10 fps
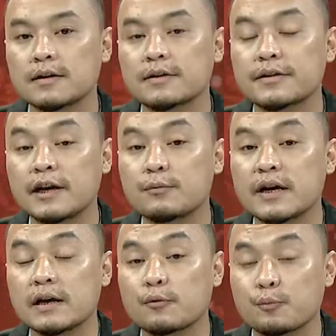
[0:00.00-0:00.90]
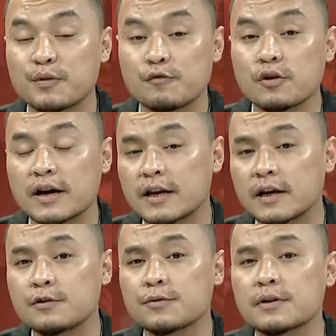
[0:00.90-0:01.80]
railway before getting
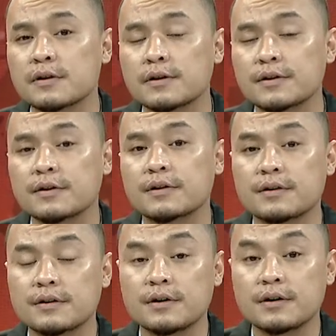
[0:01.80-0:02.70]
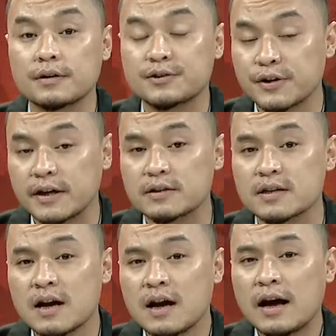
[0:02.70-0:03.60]
into the trains,
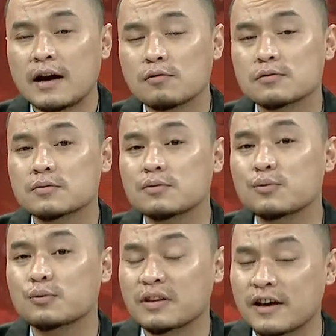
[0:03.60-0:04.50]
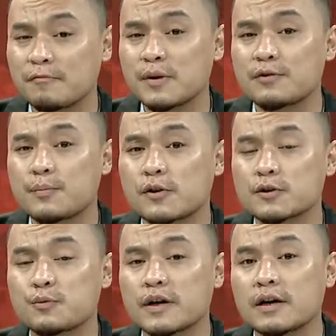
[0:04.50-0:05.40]
and also there have been
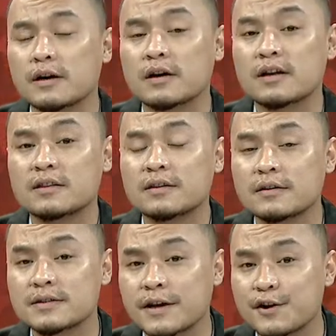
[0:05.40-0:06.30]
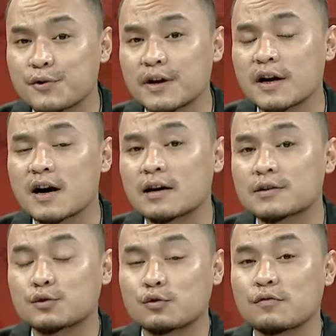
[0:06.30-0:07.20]
reports where the security
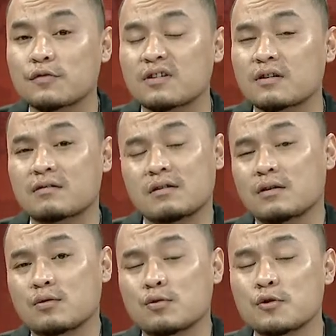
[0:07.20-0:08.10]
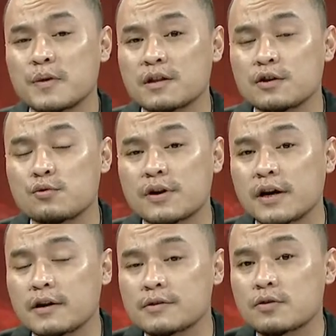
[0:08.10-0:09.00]
guards of could be the
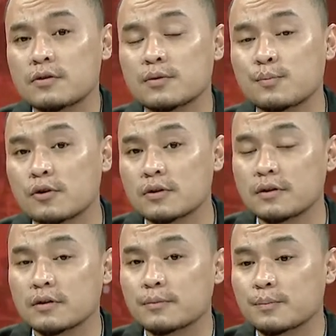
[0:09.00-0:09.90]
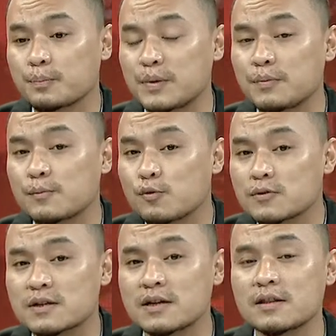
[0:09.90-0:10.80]
Ukrainians or the border people
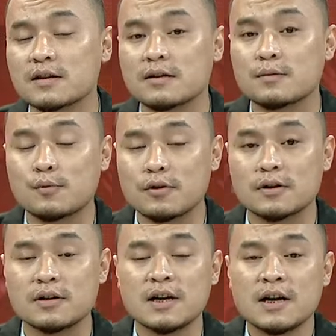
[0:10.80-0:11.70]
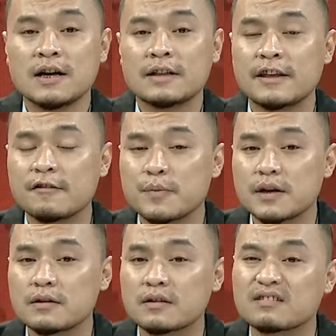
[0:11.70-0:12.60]
posted in the border, there have been